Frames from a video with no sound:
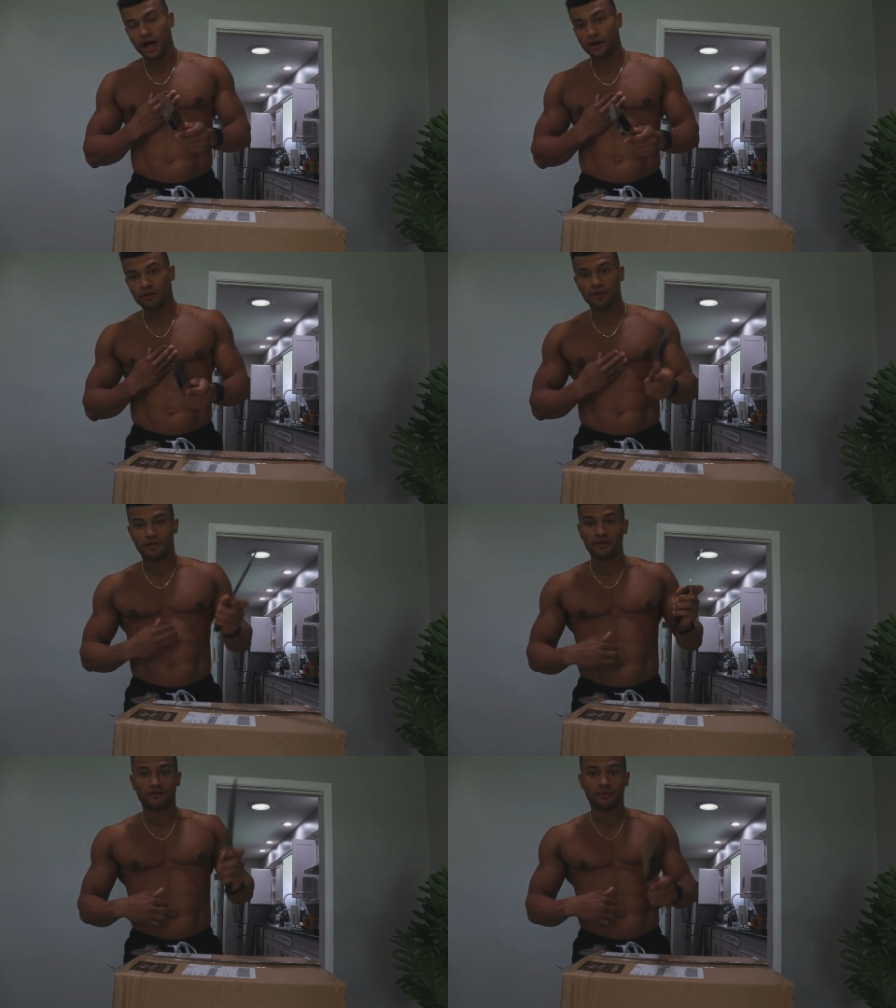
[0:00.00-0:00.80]
Another
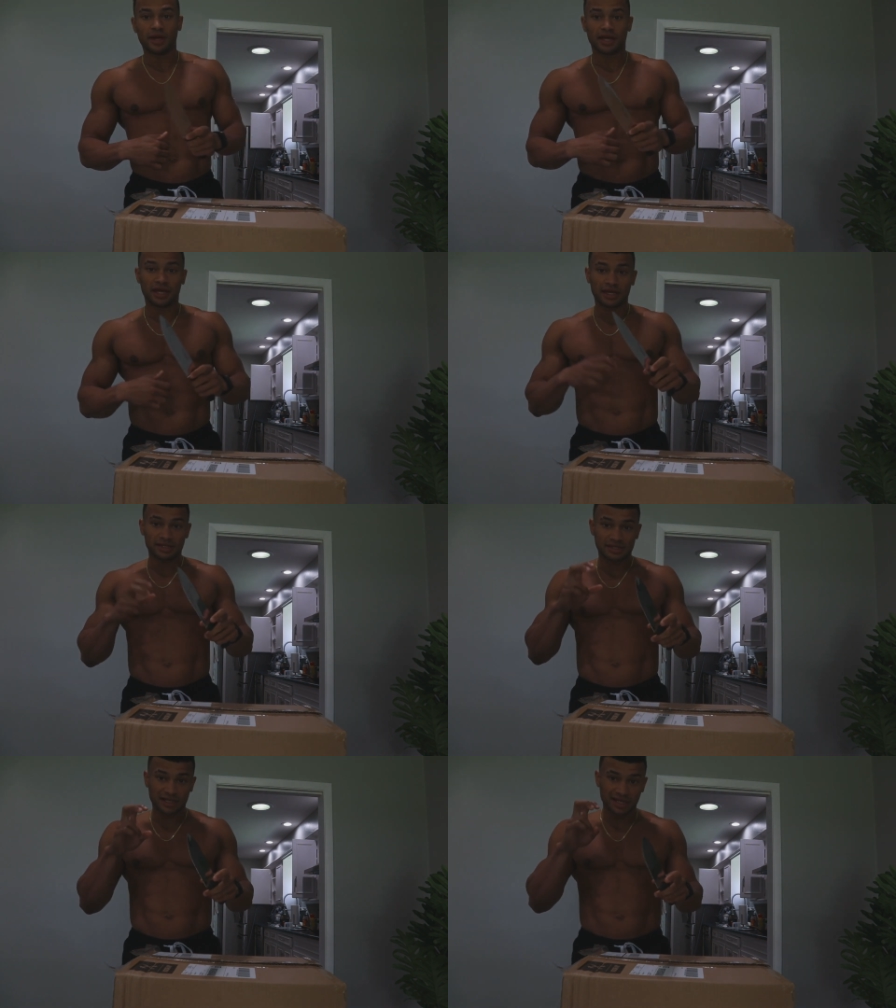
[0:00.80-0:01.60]
thing for making
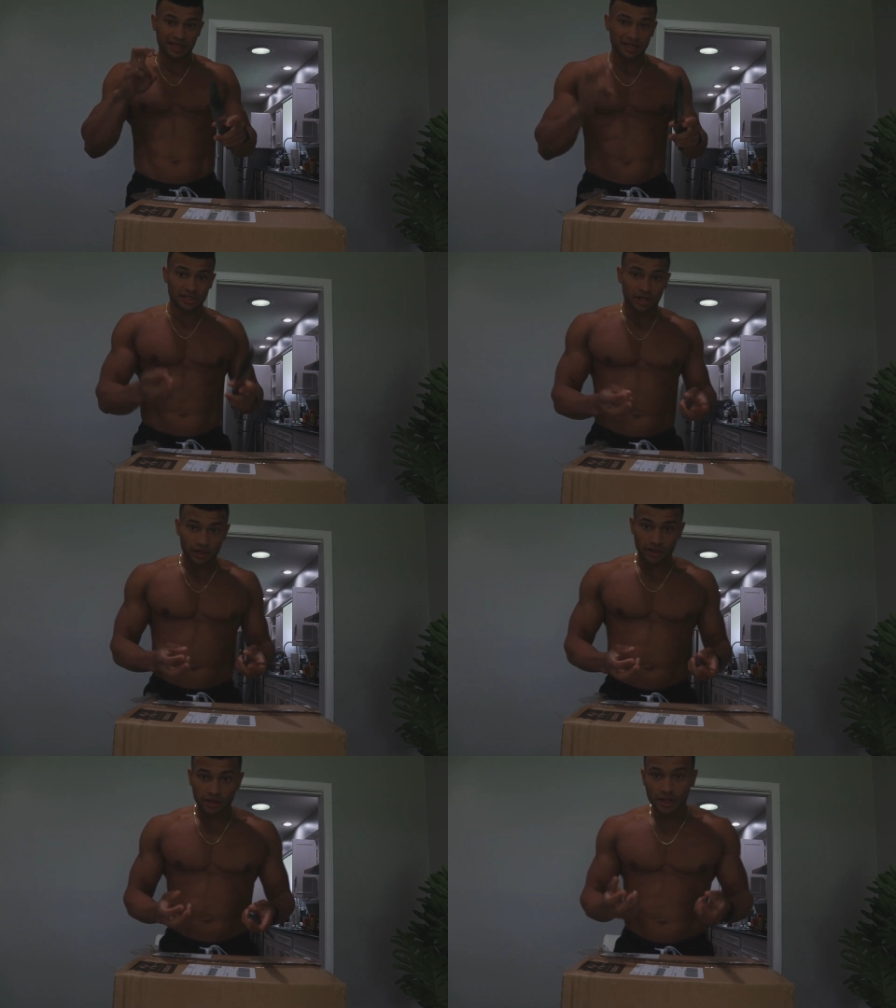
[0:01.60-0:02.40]
it, say, like
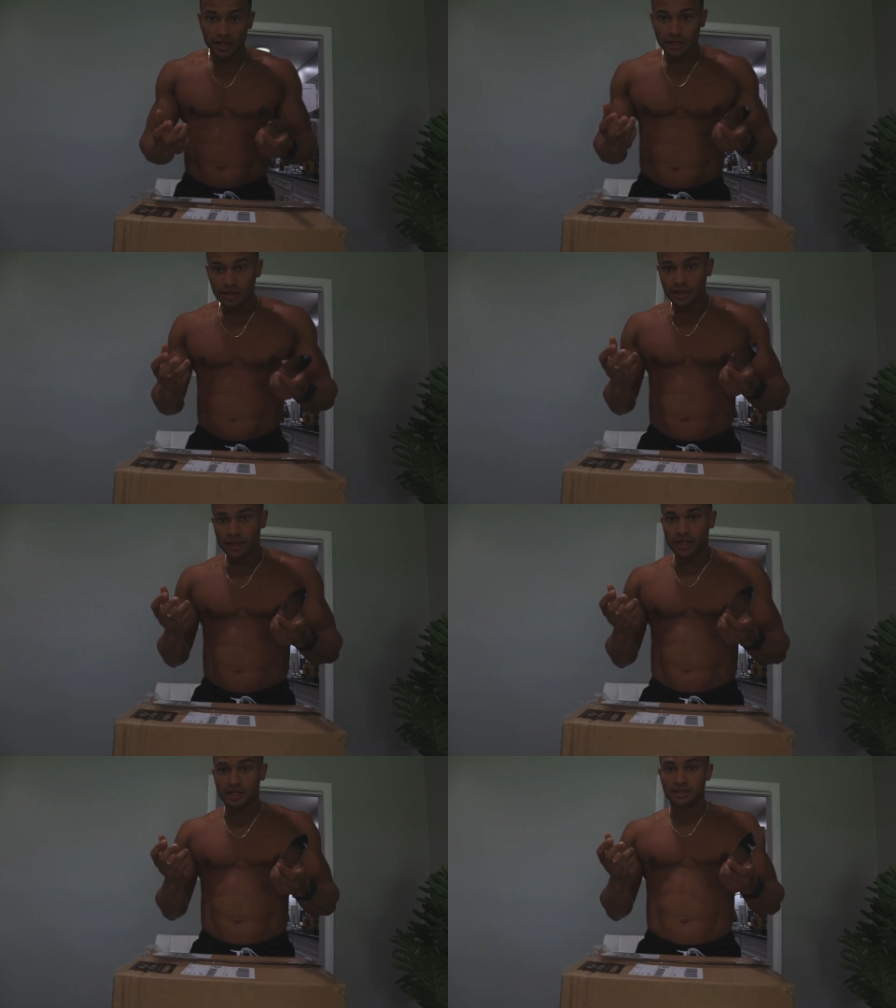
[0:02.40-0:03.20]
tighter
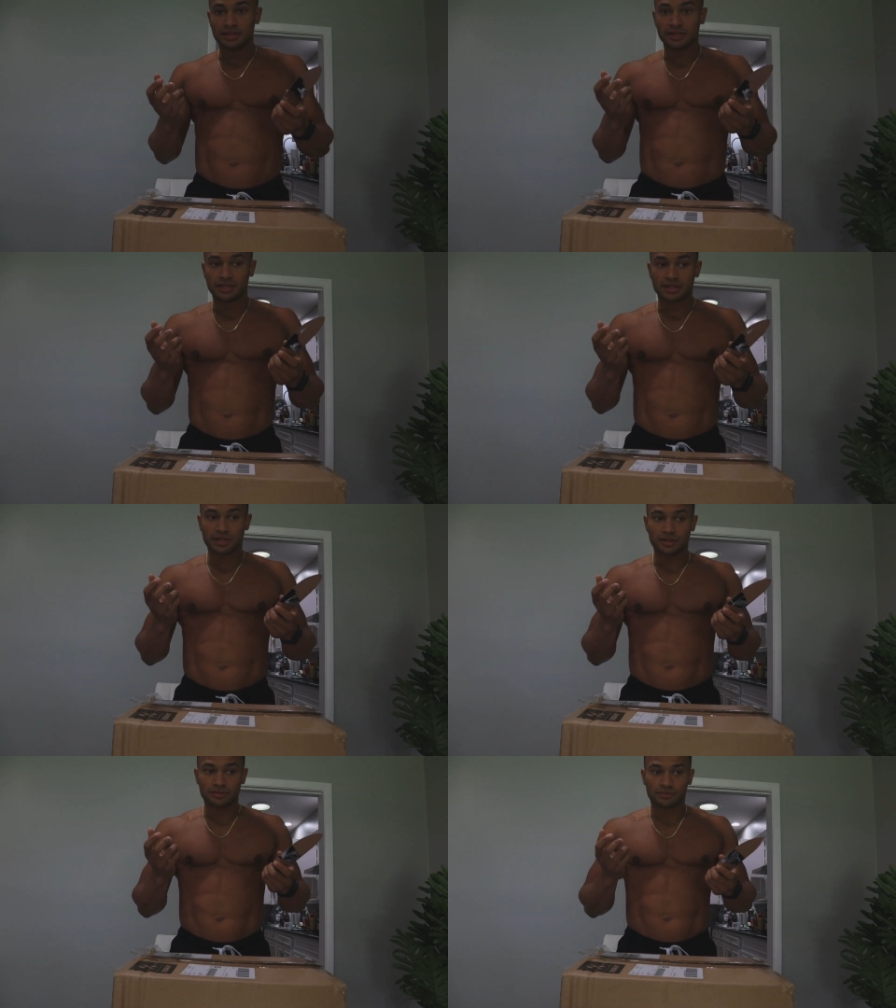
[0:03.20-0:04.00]

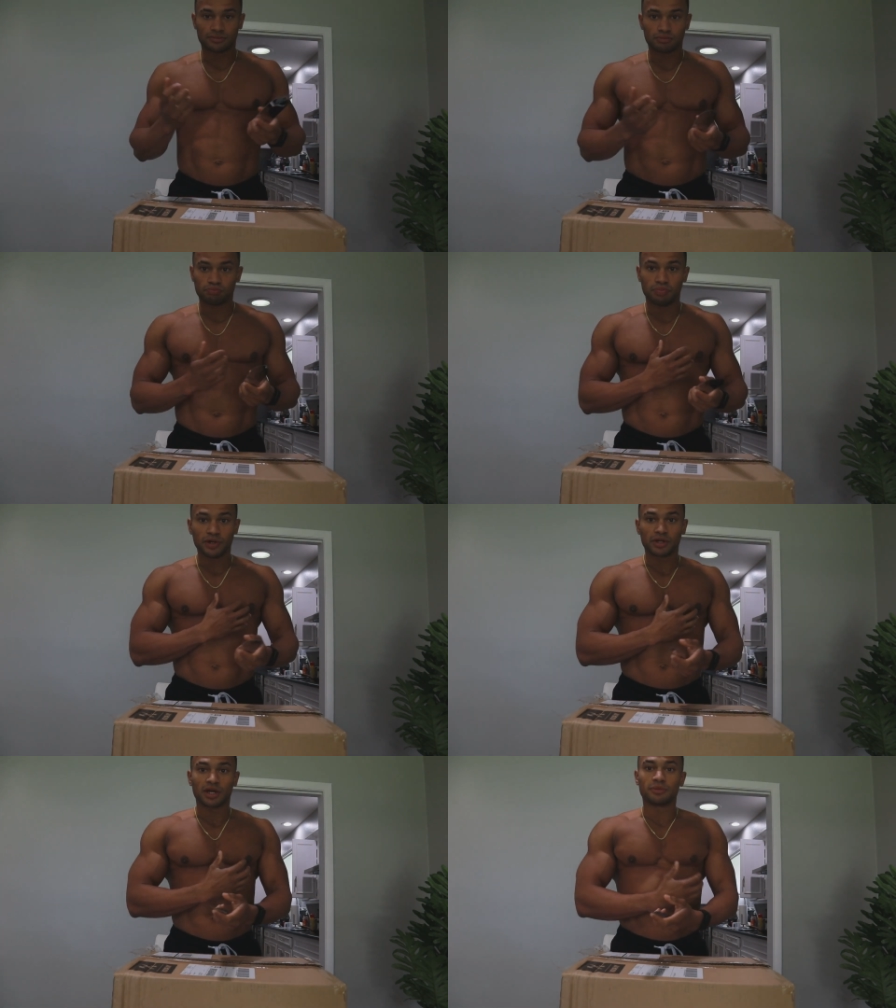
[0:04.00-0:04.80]
is
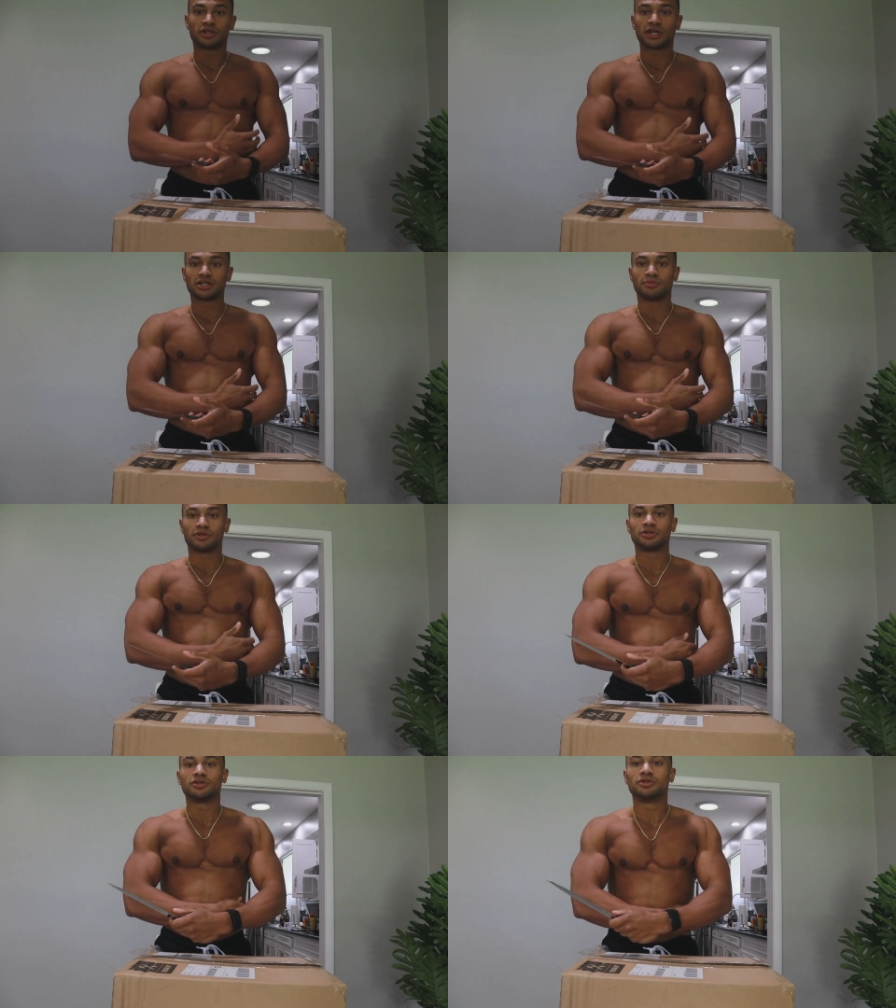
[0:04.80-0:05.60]
building up your chest
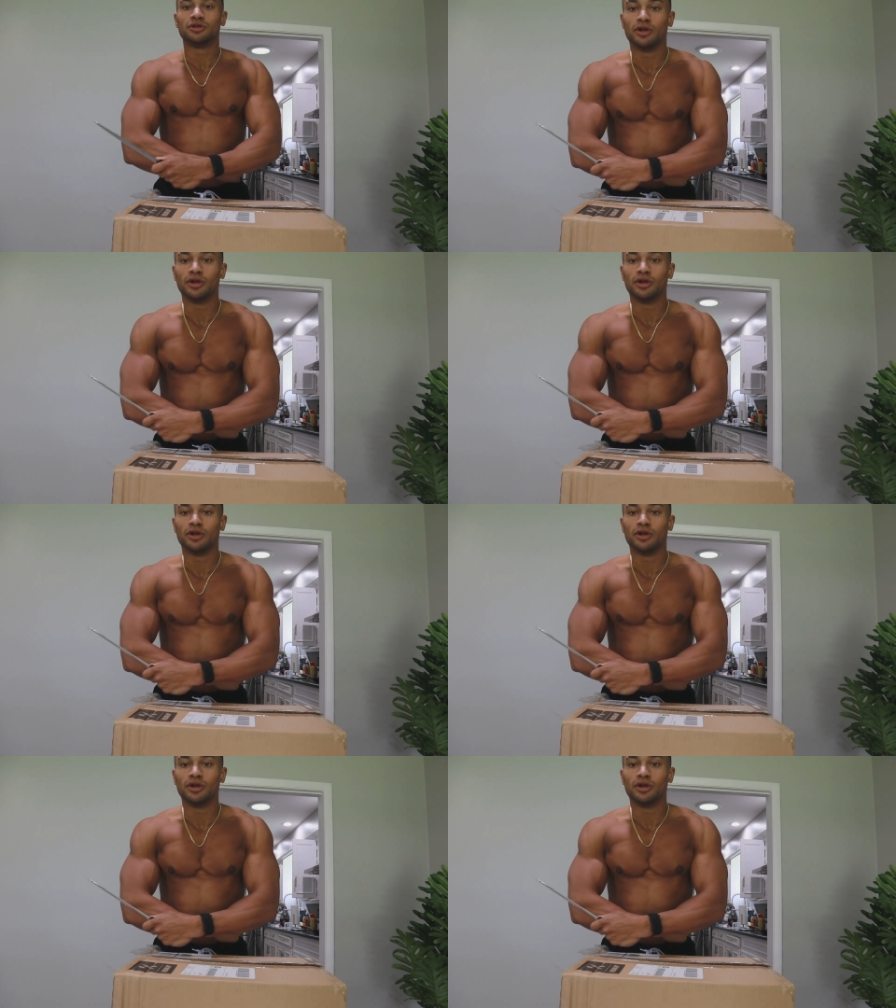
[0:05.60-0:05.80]
muscles.